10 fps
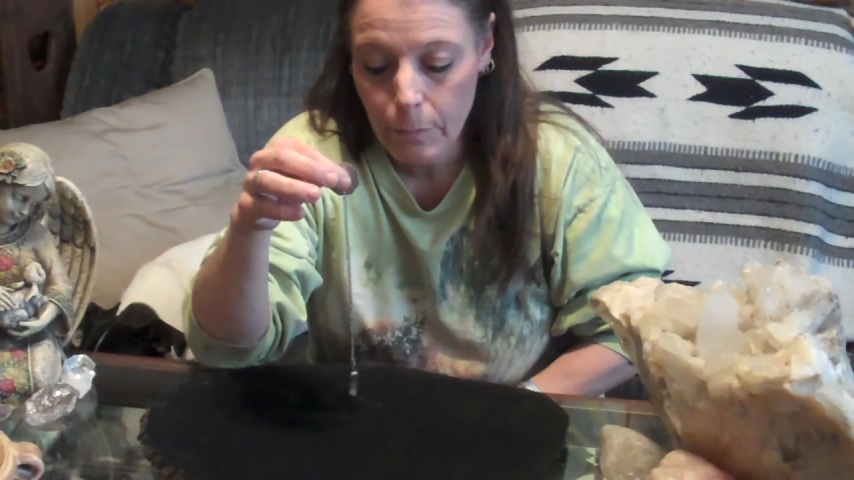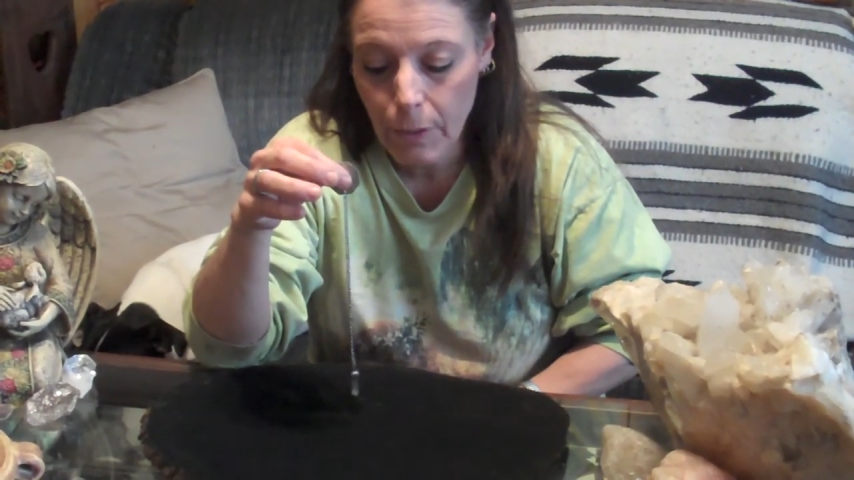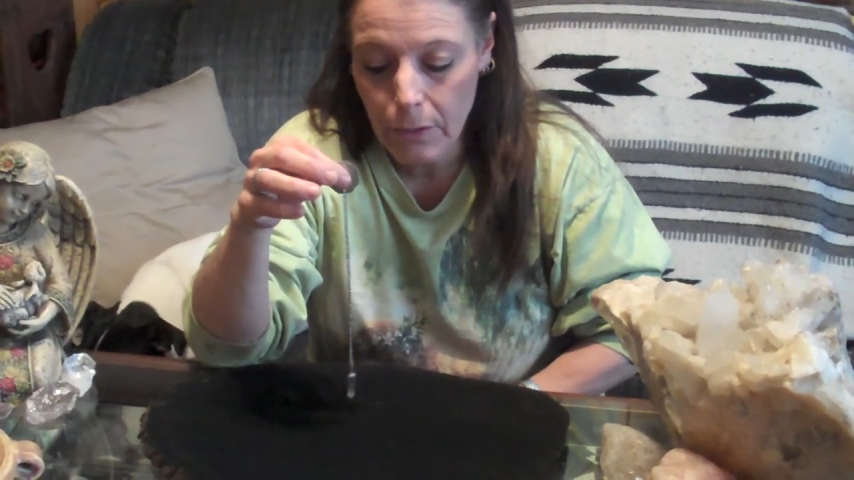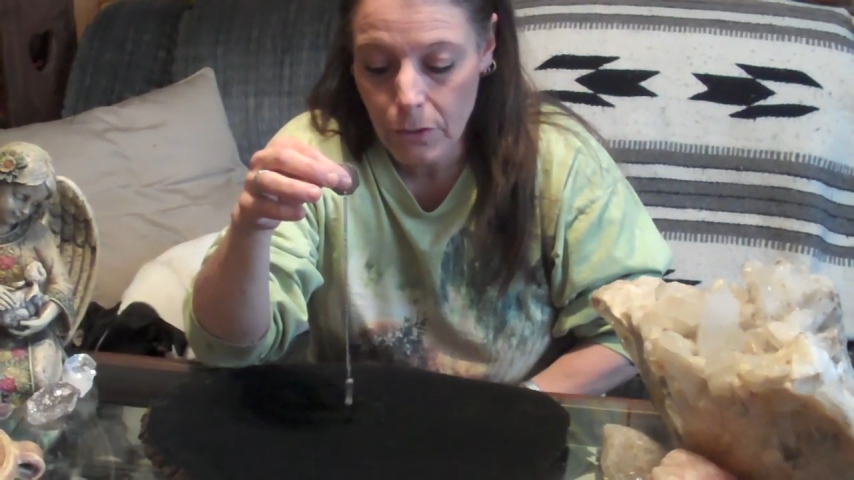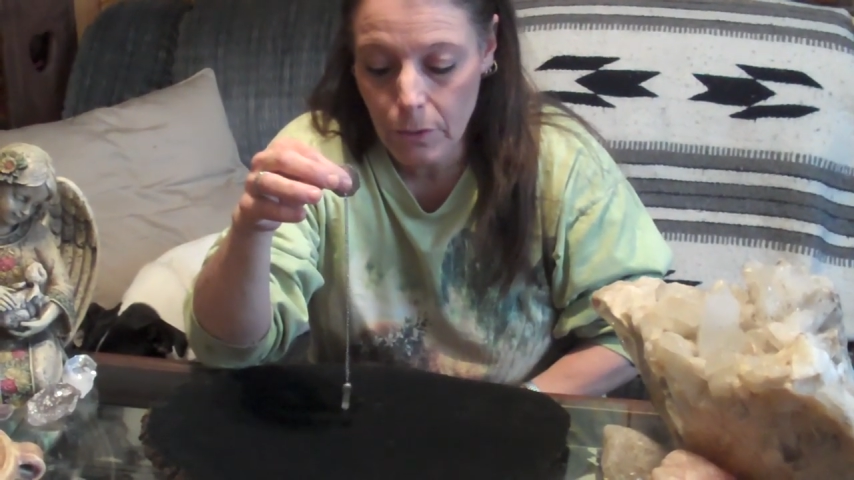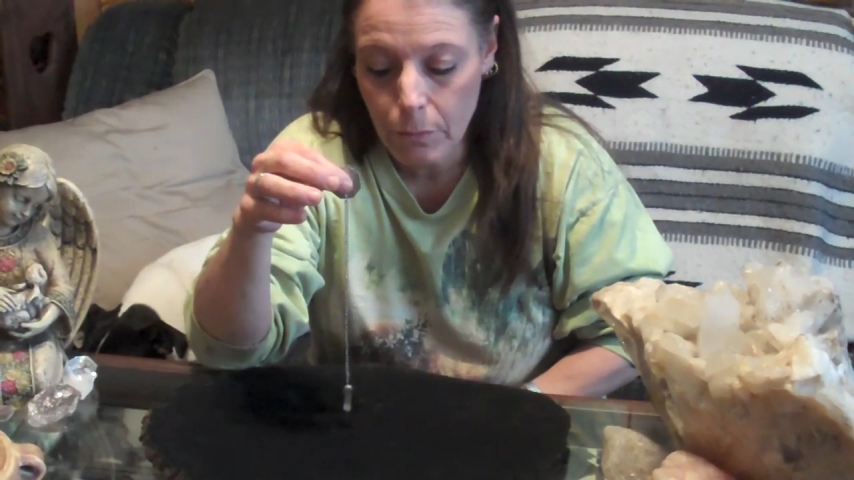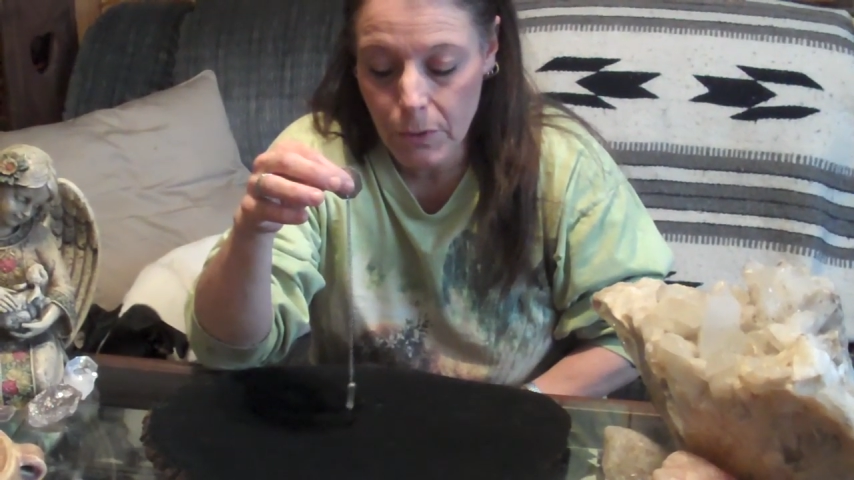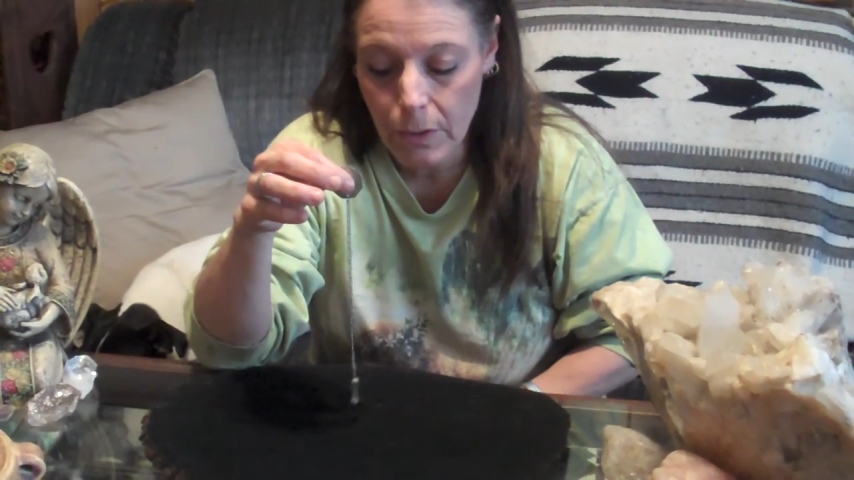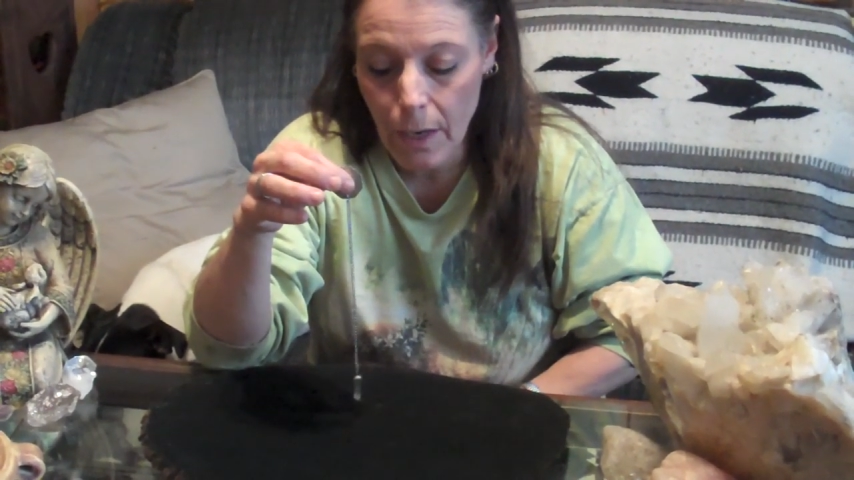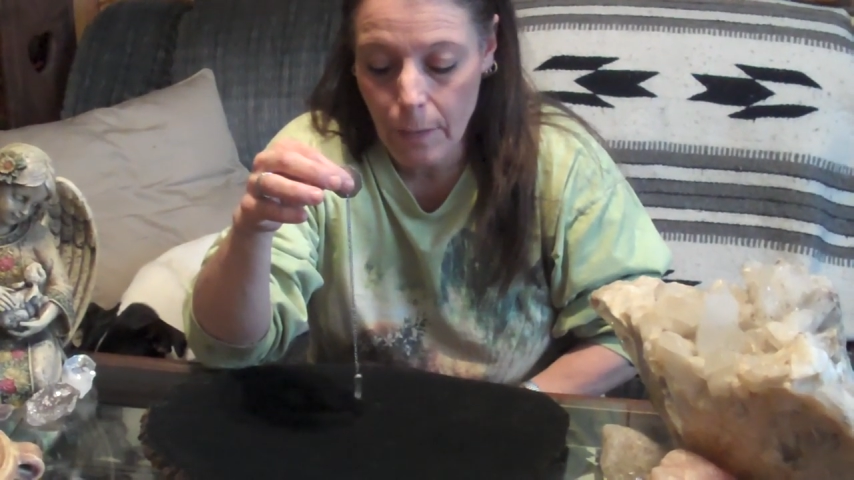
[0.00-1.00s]
Pendulum,
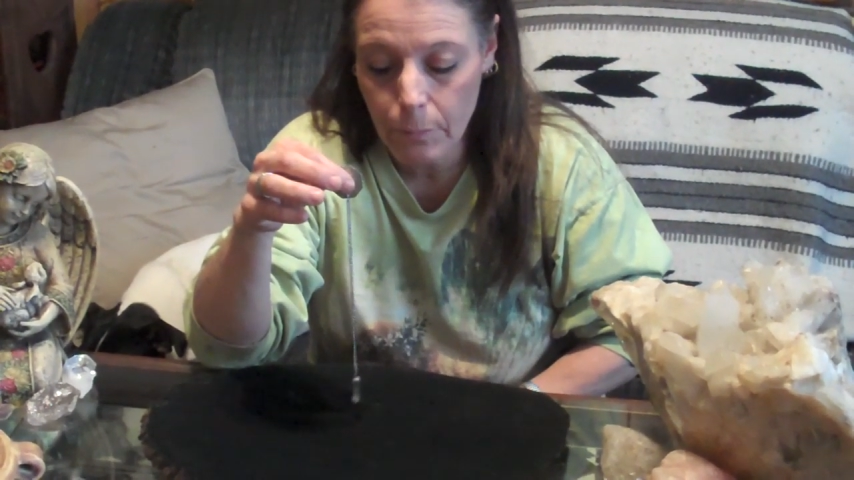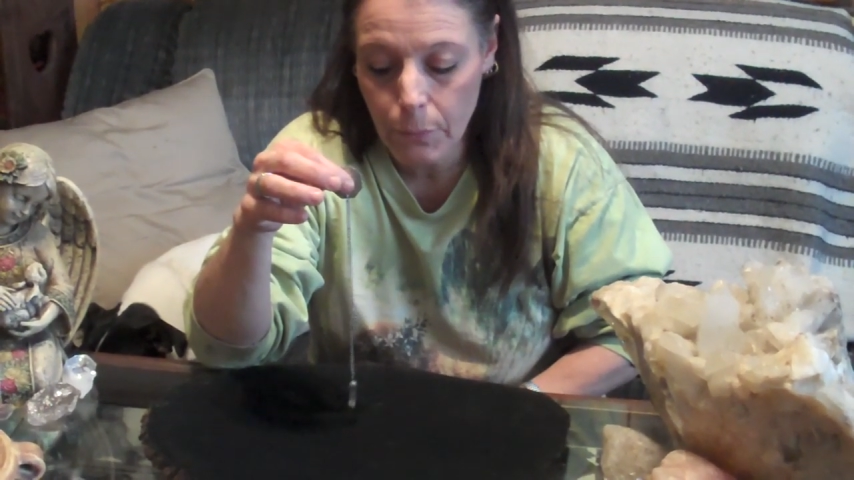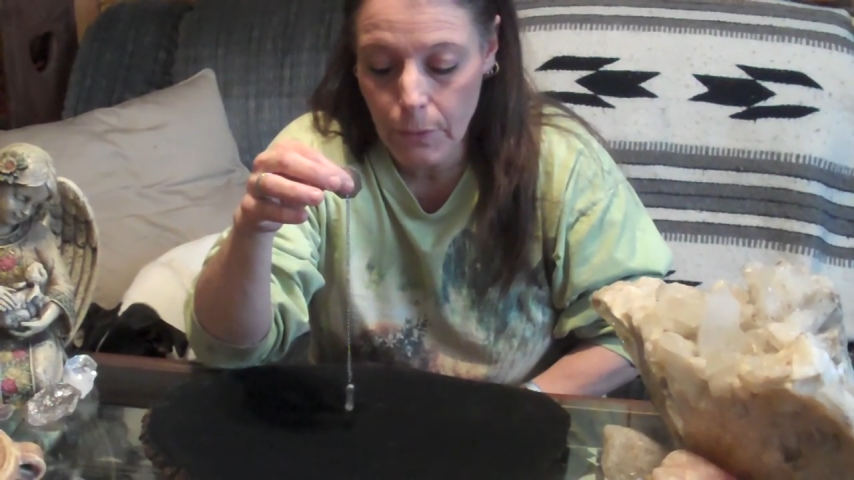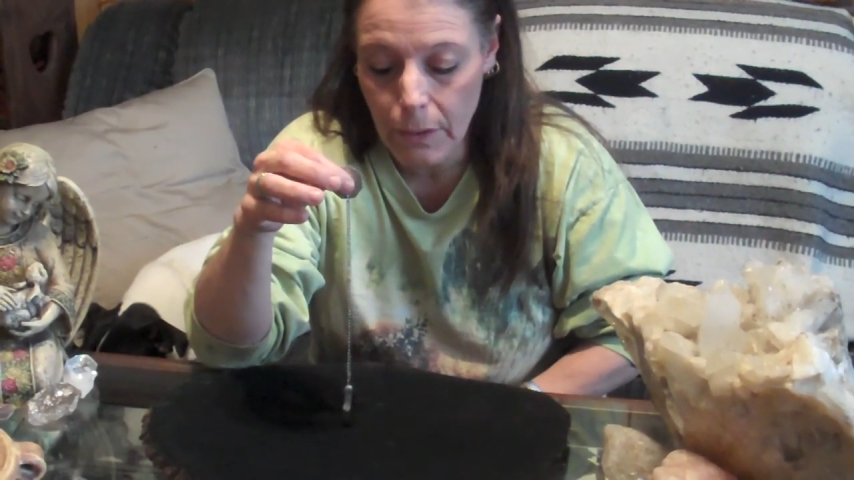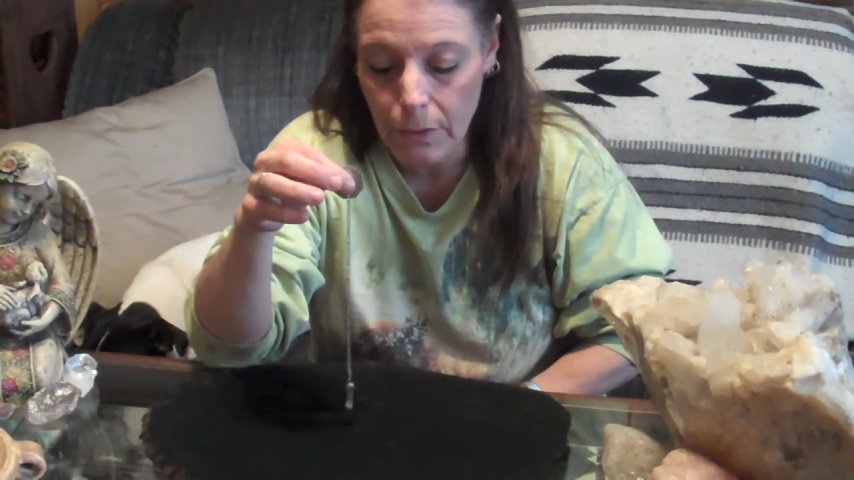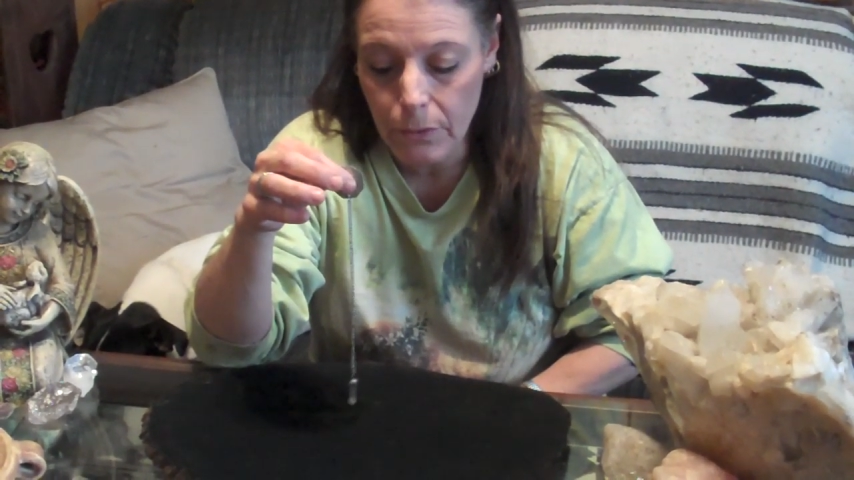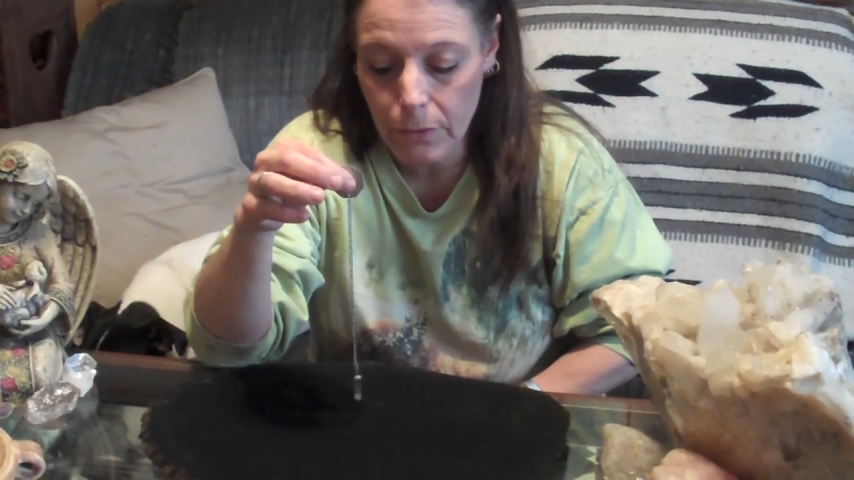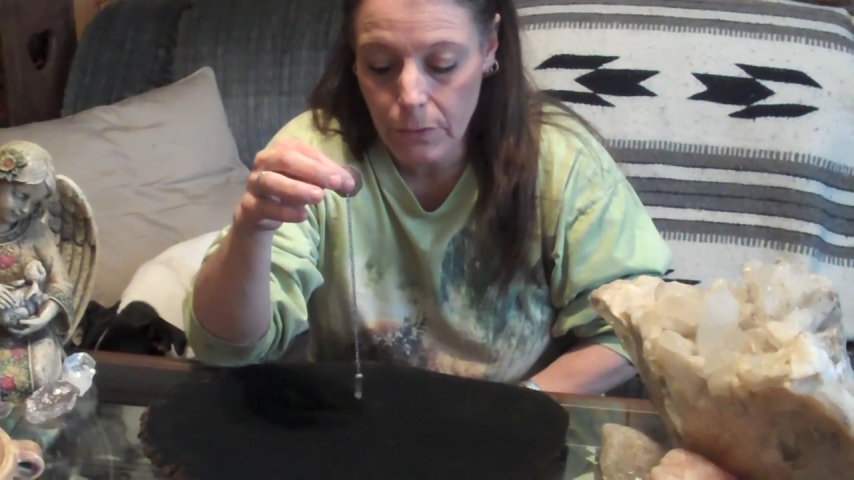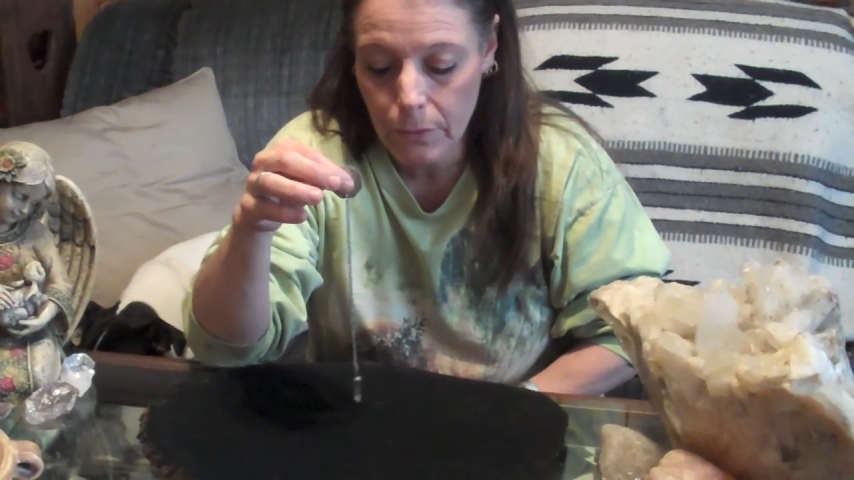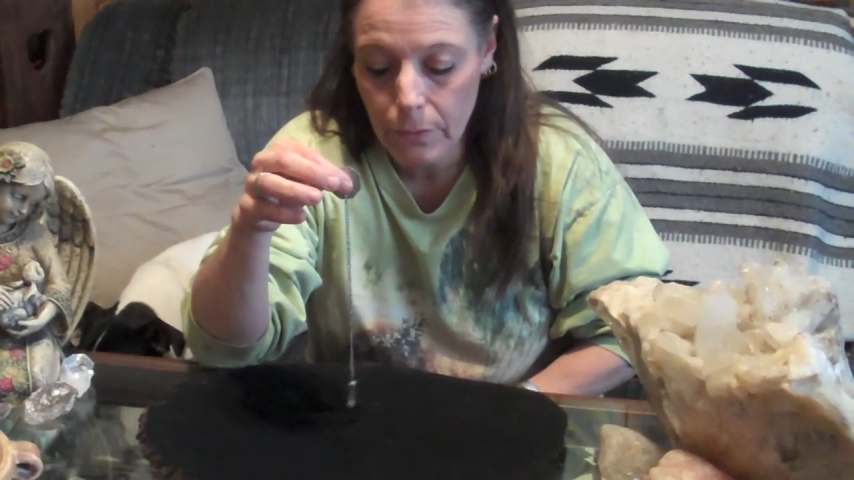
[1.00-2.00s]
stop please.